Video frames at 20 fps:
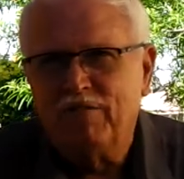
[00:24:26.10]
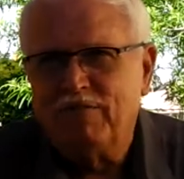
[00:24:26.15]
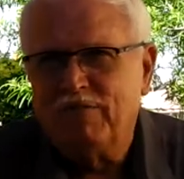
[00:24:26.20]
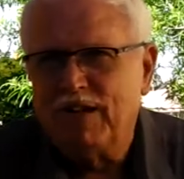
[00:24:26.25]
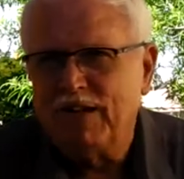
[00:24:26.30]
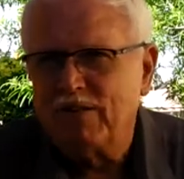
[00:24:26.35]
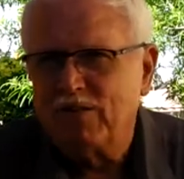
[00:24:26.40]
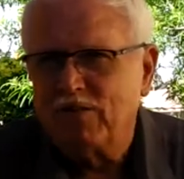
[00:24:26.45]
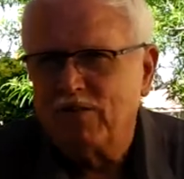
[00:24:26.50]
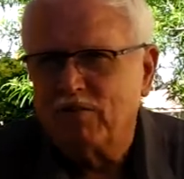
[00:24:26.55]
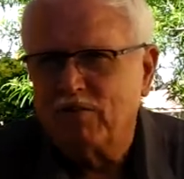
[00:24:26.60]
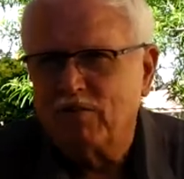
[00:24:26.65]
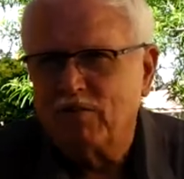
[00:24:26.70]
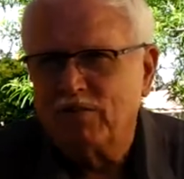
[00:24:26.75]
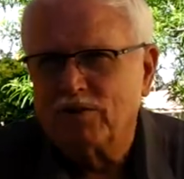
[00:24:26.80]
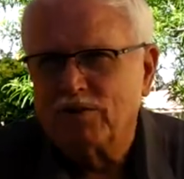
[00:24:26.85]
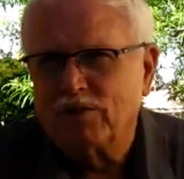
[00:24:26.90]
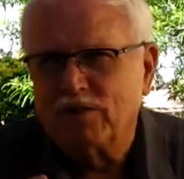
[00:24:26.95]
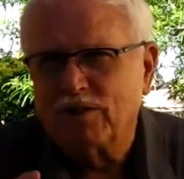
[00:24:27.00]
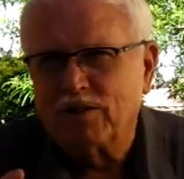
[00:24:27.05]

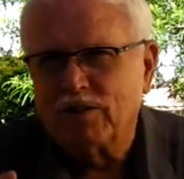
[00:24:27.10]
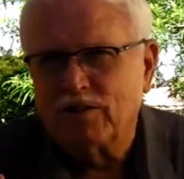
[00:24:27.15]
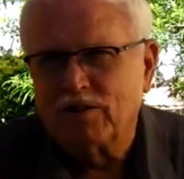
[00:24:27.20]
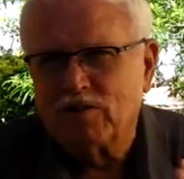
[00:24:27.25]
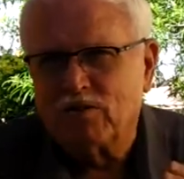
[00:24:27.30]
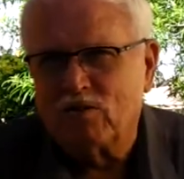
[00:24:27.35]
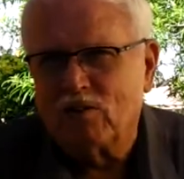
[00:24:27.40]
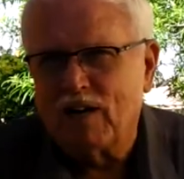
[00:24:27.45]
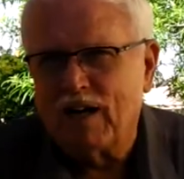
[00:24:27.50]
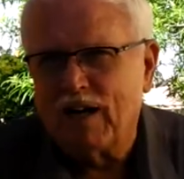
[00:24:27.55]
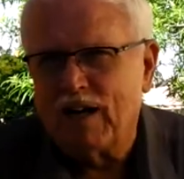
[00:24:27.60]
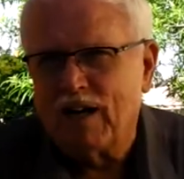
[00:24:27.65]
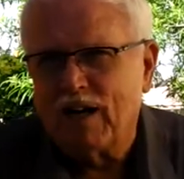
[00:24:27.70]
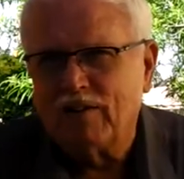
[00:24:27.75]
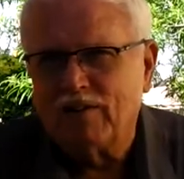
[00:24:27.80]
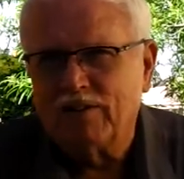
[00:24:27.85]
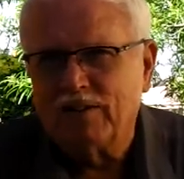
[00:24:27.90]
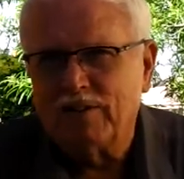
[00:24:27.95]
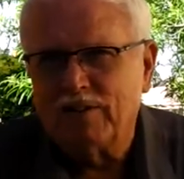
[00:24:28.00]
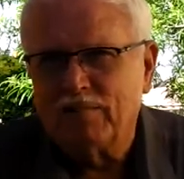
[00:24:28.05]
vegetables on the
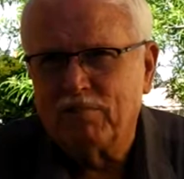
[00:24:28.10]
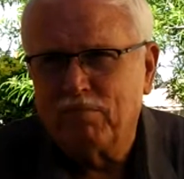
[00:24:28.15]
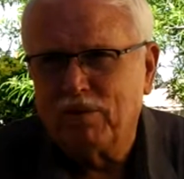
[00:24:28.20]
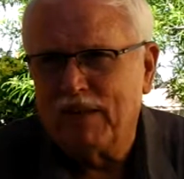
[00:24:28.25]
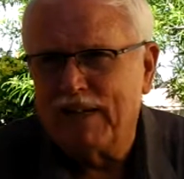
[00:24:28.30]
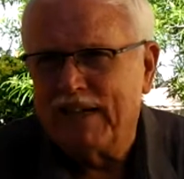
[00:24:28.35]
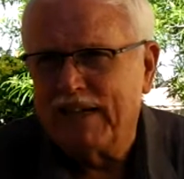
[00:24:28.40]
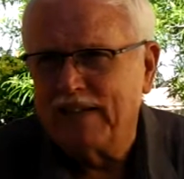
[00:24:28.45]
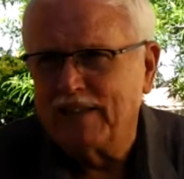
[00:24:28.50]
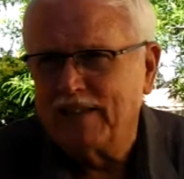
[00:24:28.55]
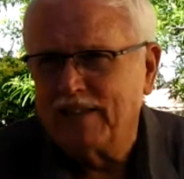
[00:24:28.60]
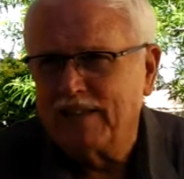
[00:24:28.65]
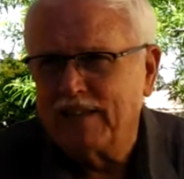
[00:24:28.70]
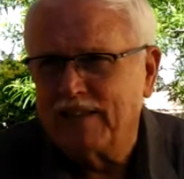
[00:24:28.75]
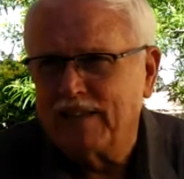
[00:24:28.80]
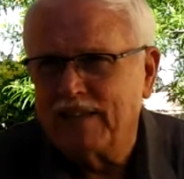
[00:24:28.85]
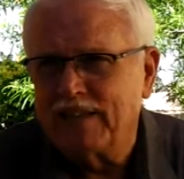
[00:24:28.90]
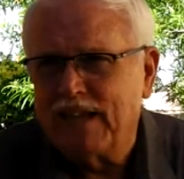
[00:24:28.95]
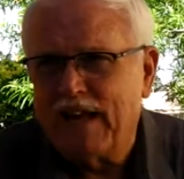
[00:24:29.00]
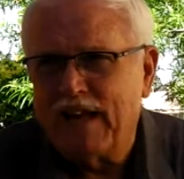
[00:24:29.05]
ground and the plants
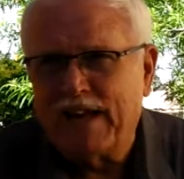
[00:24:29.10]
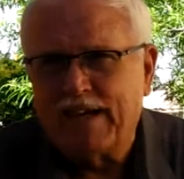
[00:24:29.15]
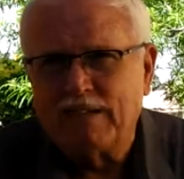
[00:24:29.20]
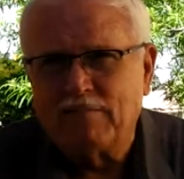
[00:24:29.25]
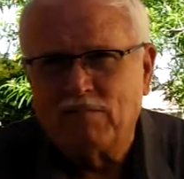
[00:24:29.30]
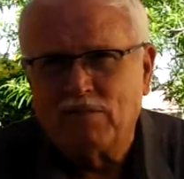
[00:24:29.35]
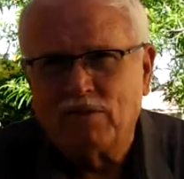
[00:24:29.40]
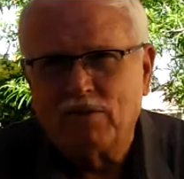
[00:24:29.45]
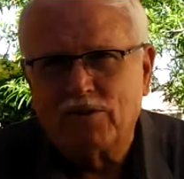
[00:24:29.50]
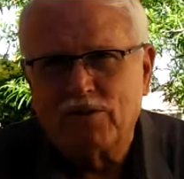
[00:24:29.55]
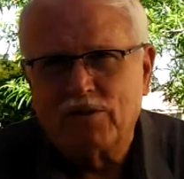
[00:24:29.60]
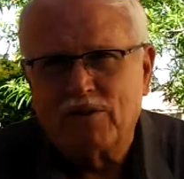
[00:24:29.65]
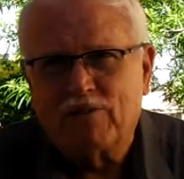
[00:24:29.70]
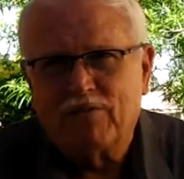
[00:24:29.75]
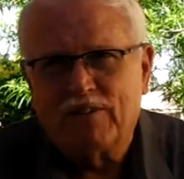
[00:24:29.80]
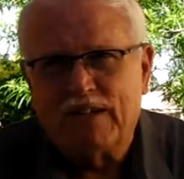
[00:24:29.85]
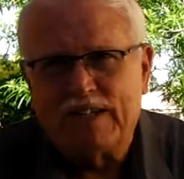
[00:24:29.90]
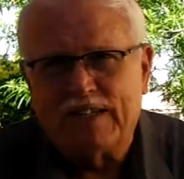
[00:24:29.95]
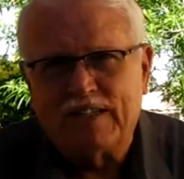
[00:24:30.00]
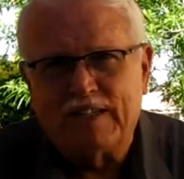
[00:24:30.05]
and the animals and
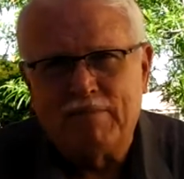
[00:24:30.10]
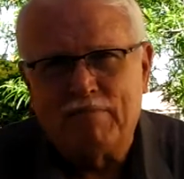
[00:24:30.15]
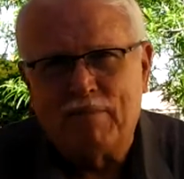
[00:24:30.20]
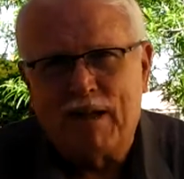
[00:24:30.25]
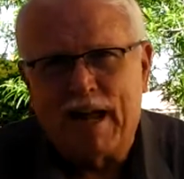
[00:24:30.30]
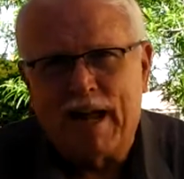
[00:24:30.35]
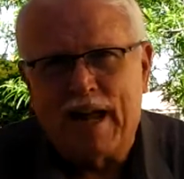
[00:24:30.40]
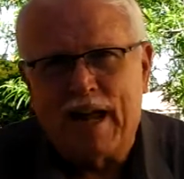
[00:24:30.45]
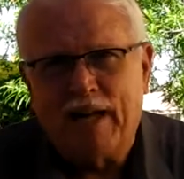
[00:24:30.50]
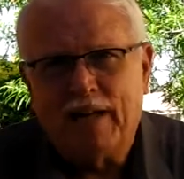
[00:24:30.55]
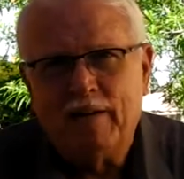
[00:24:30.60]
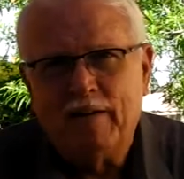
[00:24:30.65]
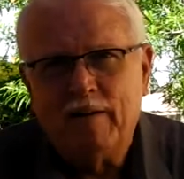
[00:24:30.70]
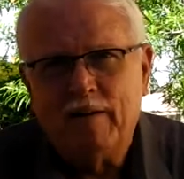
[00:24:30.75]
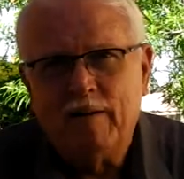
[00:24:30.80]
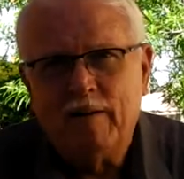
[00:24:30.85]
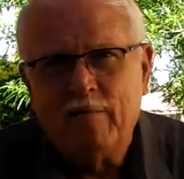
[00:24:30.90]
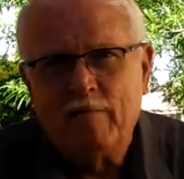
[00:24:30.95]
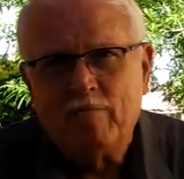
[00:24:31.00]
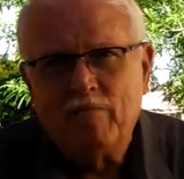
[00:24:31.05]
finally man.
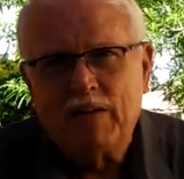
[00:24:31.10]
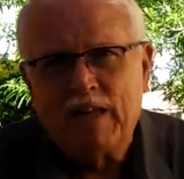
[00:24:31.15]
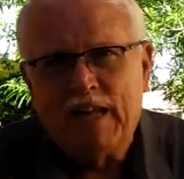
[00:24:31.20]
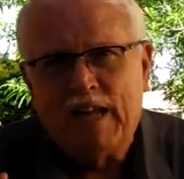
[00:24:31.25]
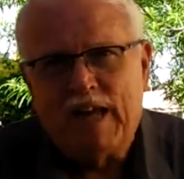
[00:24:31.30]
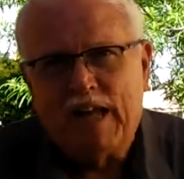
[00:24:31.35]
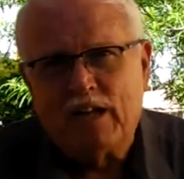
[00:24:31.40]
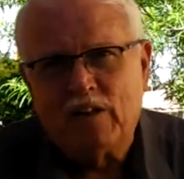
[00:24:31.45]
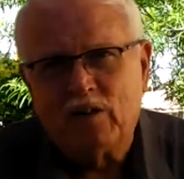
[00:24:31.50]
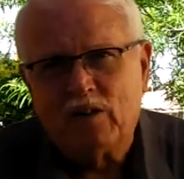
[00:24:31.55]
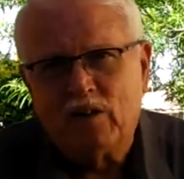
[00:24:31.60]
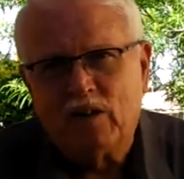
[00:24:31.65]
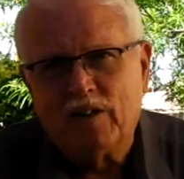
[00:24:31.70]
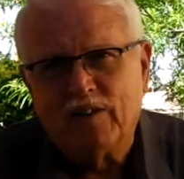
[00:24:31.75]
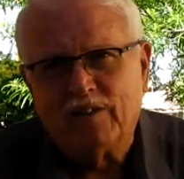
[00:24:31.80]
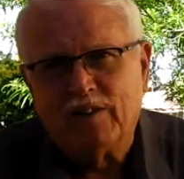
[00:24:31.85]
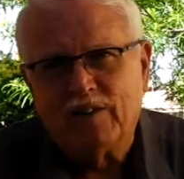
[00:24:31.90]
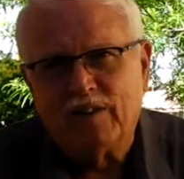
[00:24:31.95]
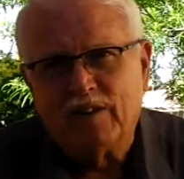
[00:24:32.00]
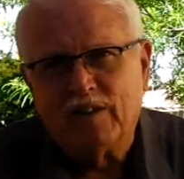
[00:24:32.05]
And
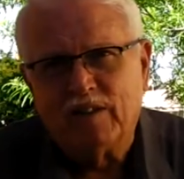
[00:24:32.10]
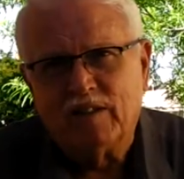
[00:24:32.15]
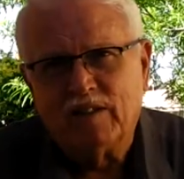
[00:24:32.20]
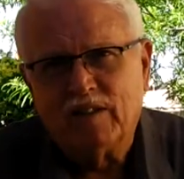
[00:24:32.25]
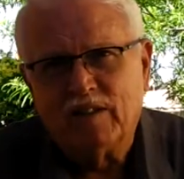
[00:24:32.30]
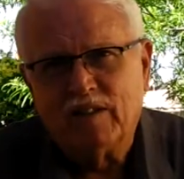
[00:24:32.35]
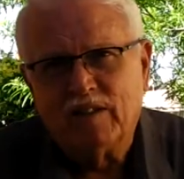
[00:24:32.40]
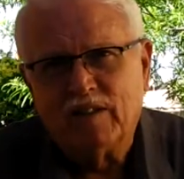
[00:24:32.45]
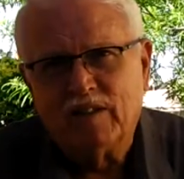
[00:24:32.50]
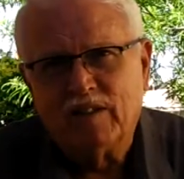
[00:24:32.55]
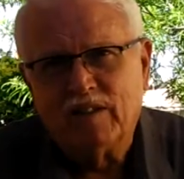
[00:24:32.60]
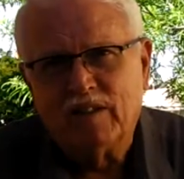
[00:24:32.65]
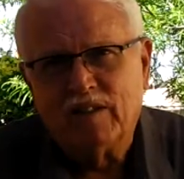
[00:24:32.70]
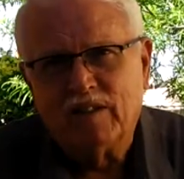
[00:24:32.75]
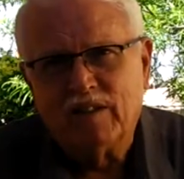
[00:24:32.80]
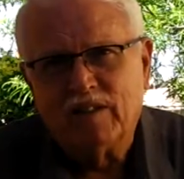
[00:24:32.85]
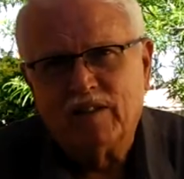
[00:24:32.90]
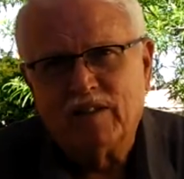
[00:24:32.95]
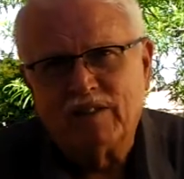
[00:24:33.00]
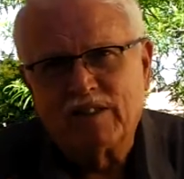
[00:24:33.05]
on the
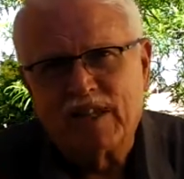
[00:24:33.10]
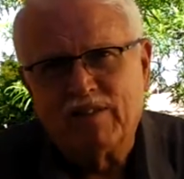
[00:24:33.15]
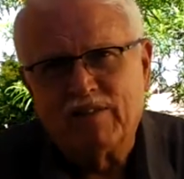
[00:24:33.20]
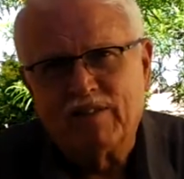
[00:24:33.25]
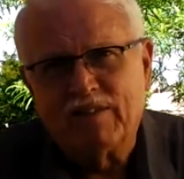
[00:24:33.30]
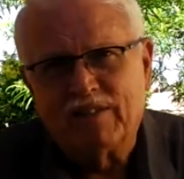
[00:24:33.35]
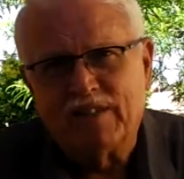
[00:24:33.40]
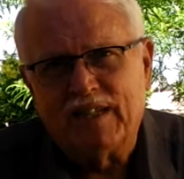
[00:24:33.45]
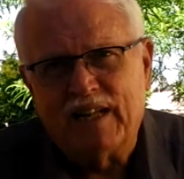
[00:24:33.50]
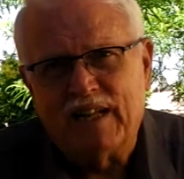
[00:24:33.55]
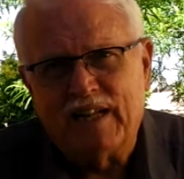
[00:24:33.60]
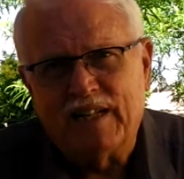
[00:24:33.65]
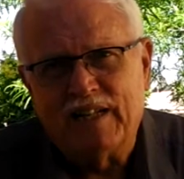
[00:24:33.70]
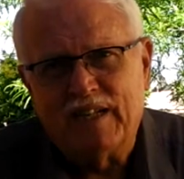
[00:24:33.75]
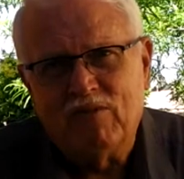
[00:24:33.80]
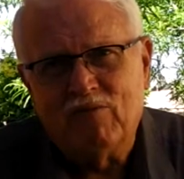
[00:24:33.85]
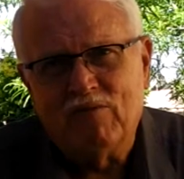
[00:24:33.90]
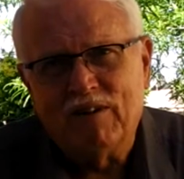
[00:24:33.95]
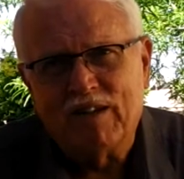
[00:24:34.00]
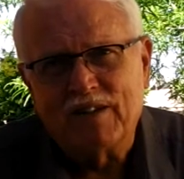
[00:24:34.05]
seventh day,
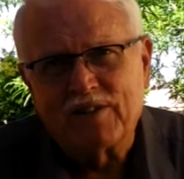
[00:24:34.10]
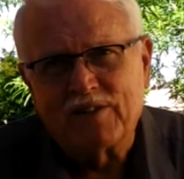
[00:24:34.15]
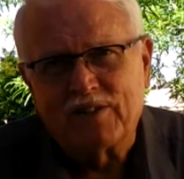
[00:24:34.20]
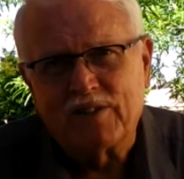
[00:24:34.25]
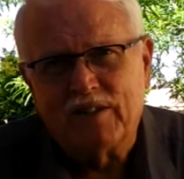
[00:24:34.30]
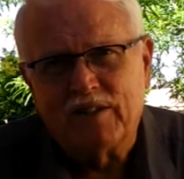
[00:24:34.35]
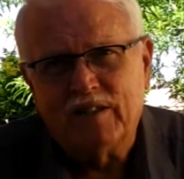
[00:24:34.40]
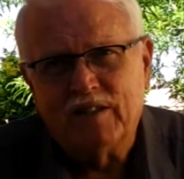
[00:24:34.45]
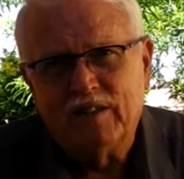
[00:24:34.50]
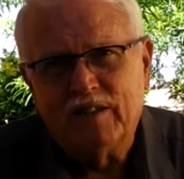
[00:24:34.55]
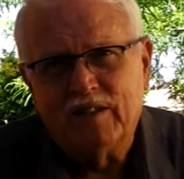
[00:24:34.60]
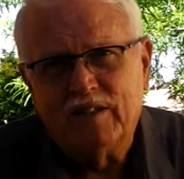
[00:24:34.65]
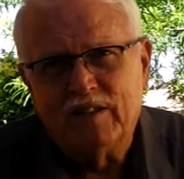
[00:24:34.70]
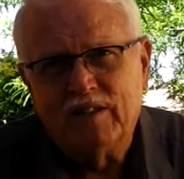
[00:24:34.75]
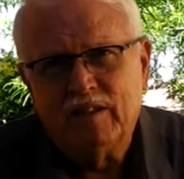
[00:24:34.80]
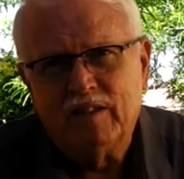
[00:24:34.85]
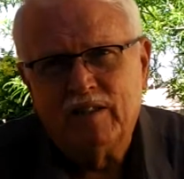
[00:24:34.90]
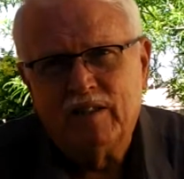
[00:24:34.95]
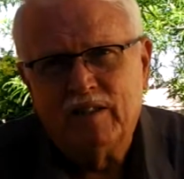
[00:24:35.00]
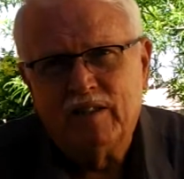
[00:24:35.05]
he rested.
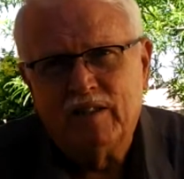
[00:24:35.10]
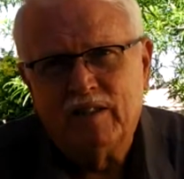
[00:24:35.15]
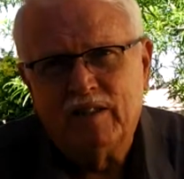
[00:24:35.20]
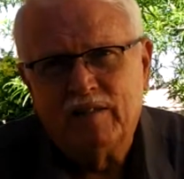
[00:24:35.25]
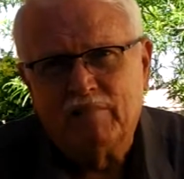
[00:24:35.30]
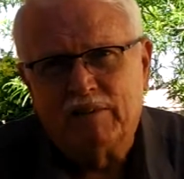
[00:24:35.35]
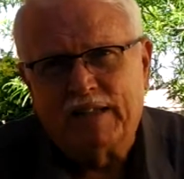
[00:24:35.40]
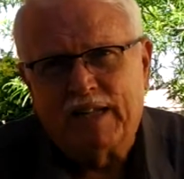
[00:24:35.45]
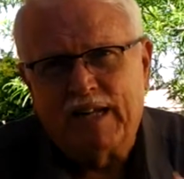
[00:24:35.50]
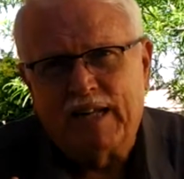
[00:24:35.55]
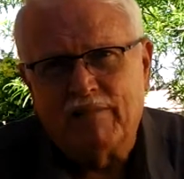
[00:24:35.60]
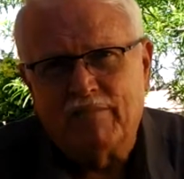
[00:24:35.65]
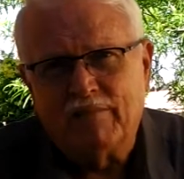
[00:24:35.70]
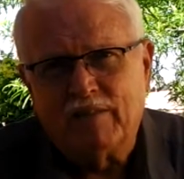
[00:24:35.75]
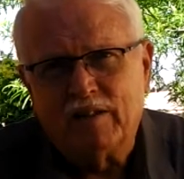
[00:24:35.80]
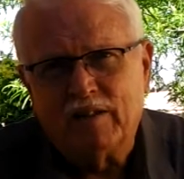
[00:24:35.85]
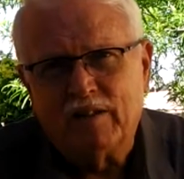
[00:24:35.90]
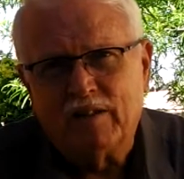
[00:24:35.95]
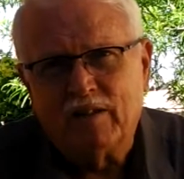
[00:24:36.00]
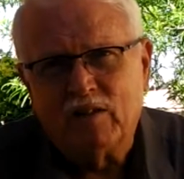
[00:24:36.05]
It became
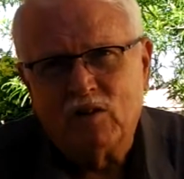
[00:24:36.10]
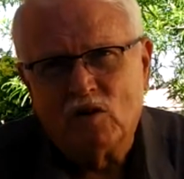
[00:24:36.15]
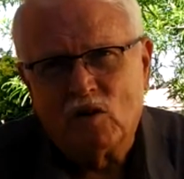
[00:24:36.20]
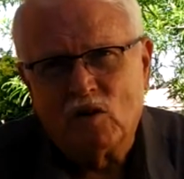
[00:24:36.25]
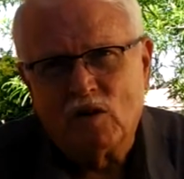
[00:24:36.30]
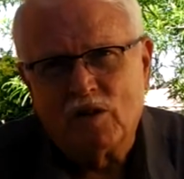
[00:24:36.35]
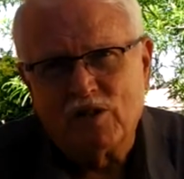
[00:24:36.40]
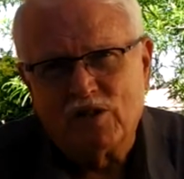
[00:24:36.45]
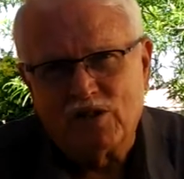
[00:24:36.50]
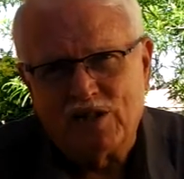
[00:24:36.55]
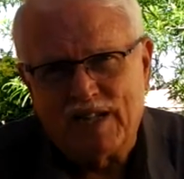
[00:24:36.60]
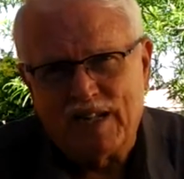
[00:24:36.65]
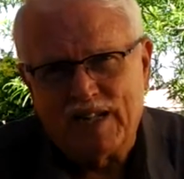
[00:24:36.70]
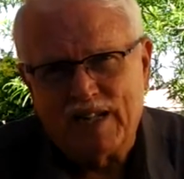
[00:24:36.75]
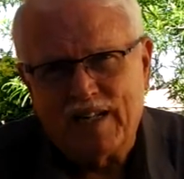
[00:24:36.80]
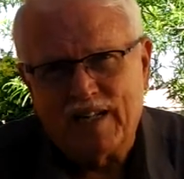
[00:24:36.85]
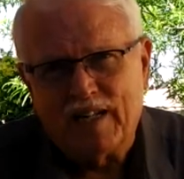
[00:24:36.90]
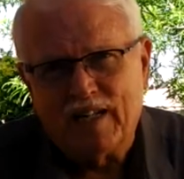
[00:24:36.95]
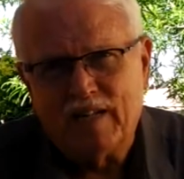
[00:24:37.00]
the Lord's Day.